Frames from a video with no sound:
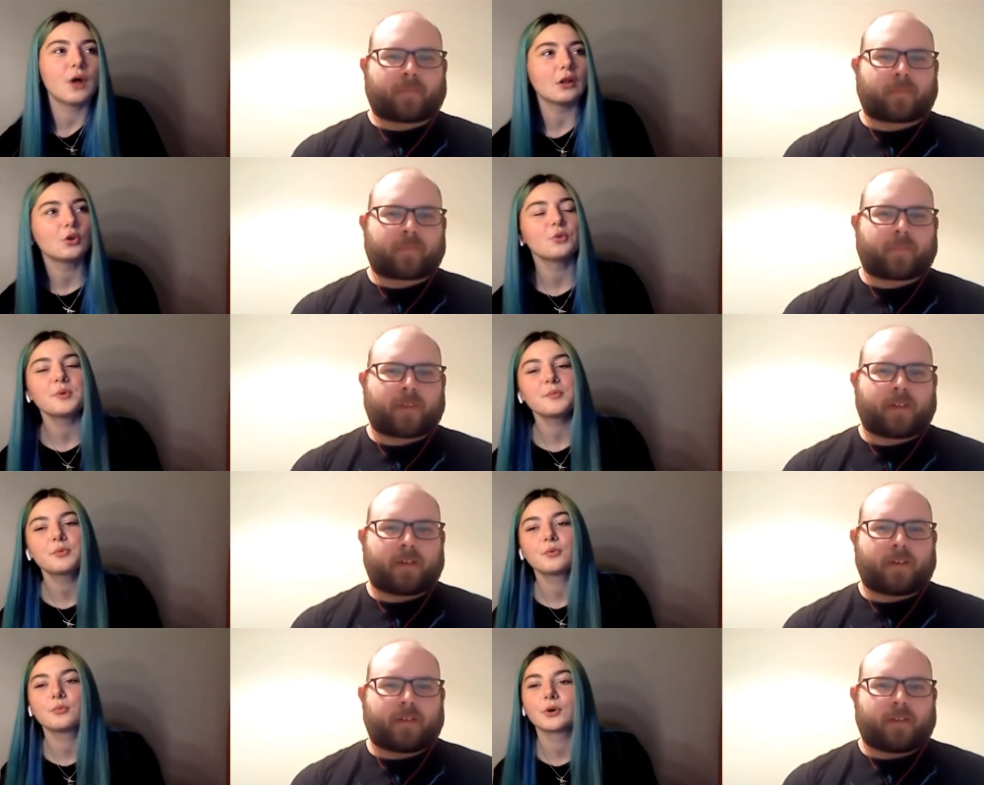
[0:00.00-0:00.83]
Speaker 1: a lot of
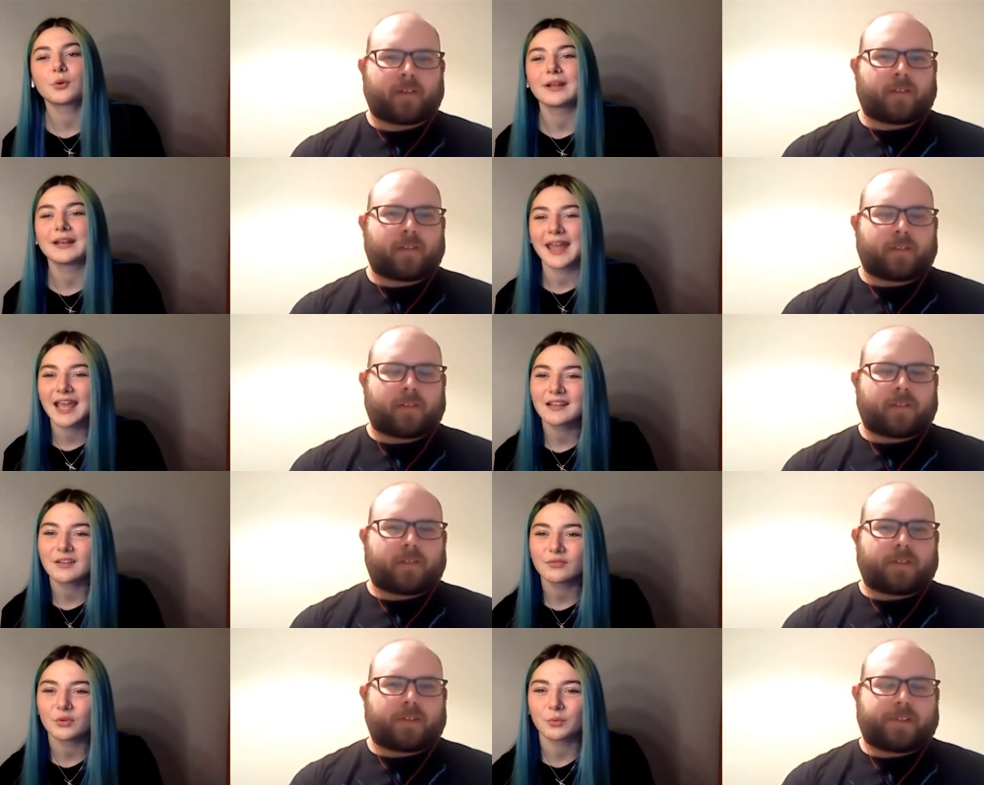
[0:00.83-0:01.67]
people were quite
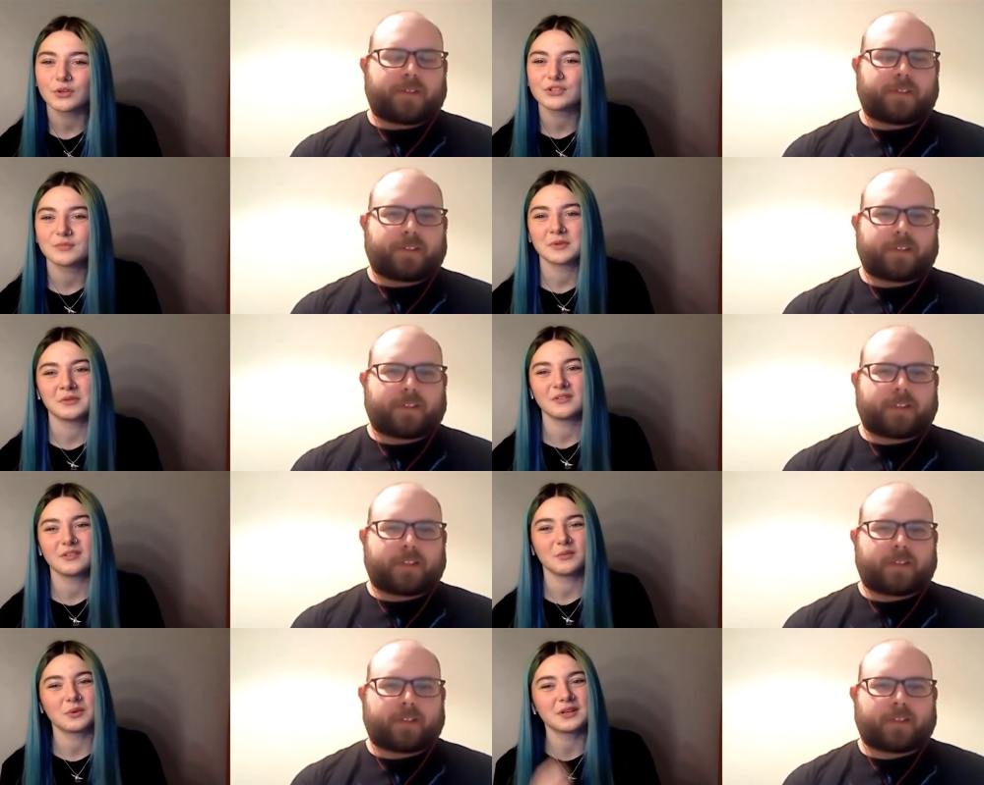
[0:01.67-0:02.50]
negative towards them,
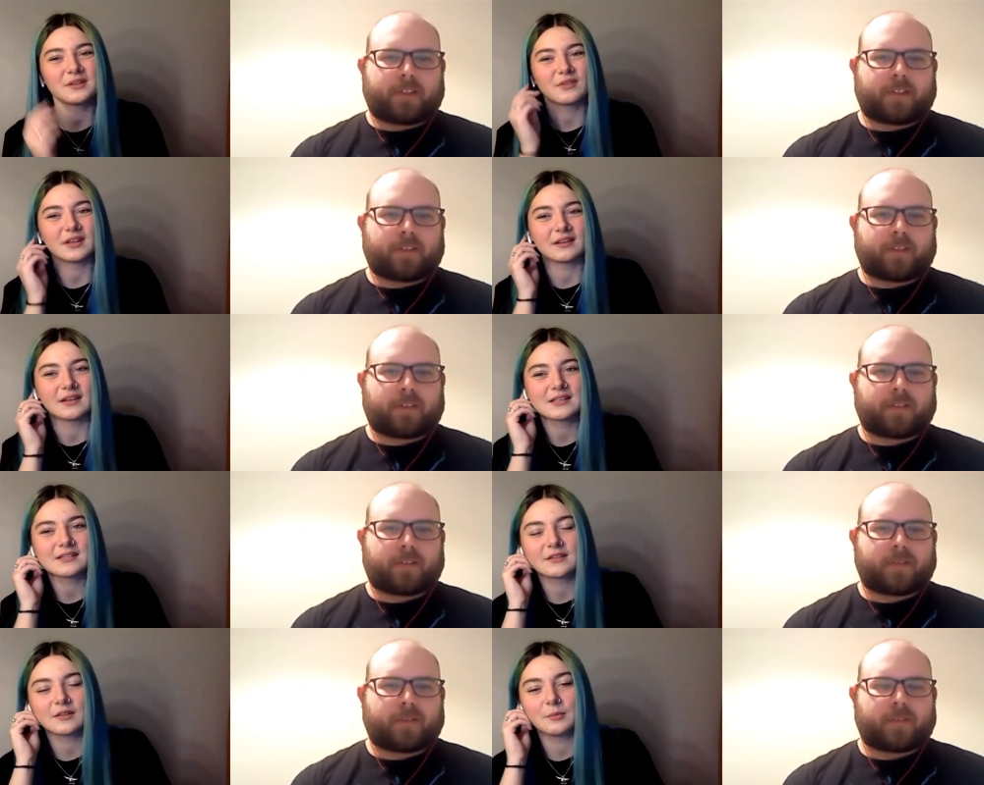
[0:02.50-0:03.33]
and they weren't very
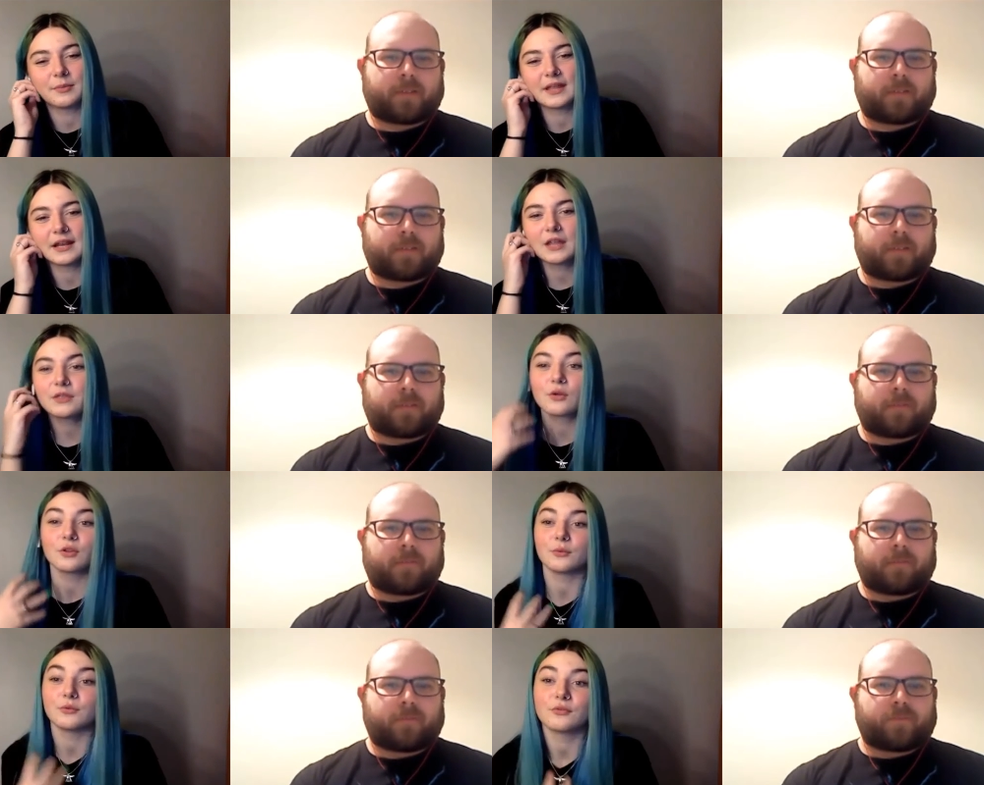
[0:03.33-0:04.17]
nice to them. But then I
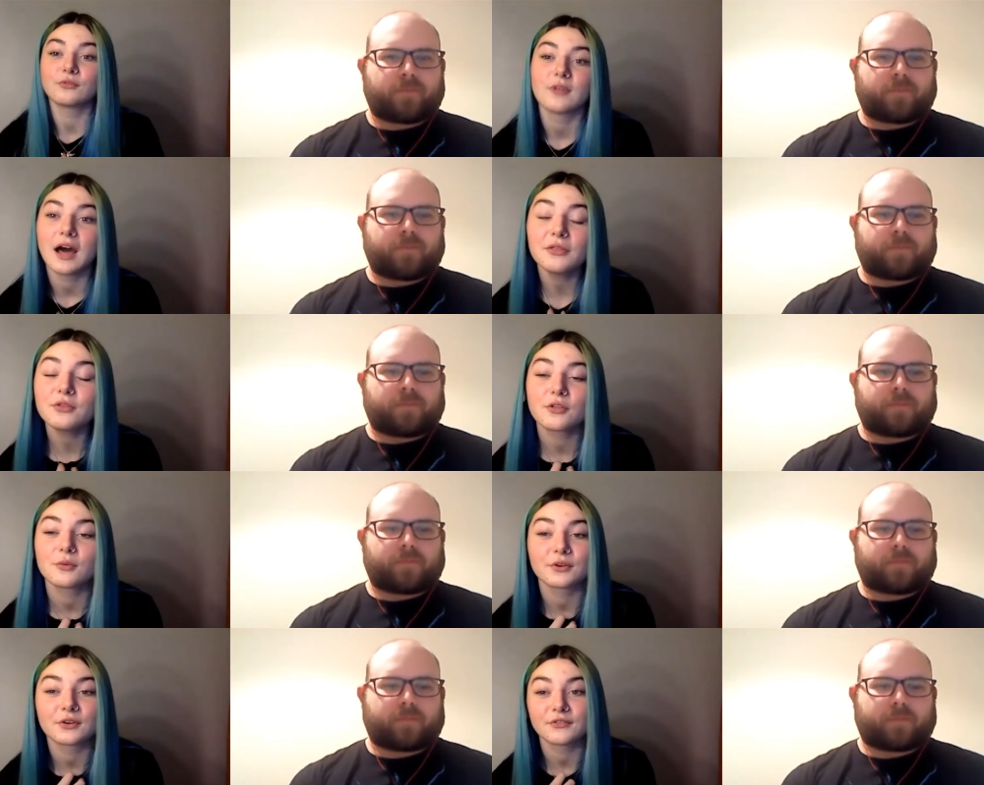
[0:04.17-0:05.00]
thought they were
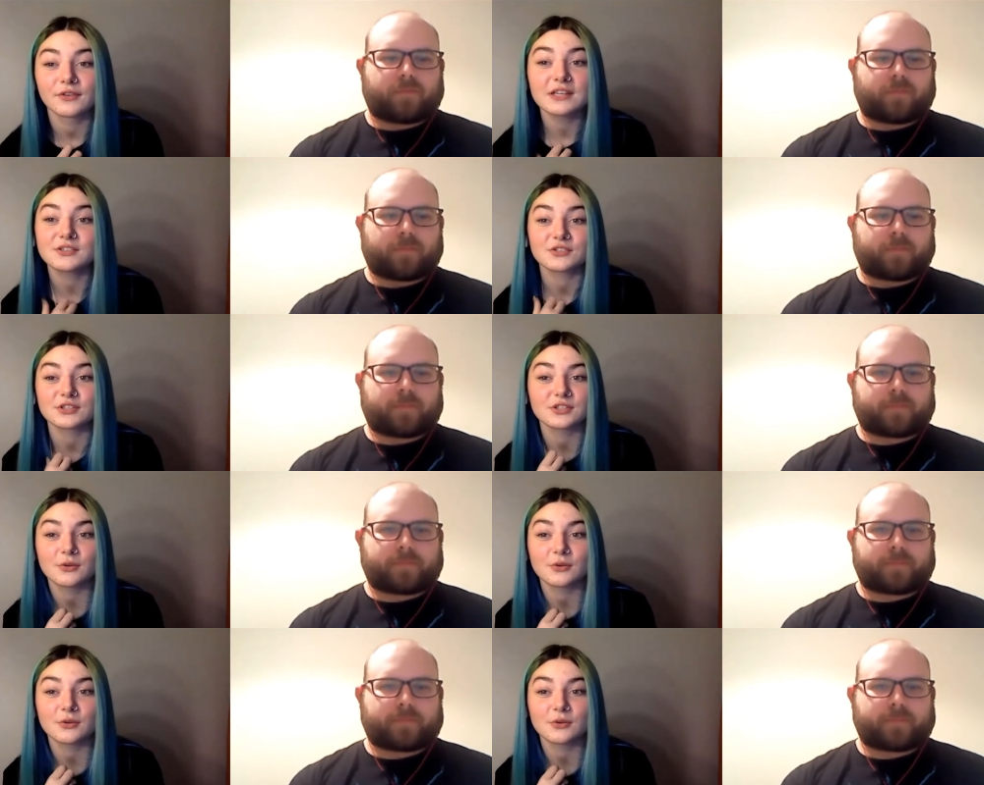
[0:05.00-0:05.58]
great wrestlers.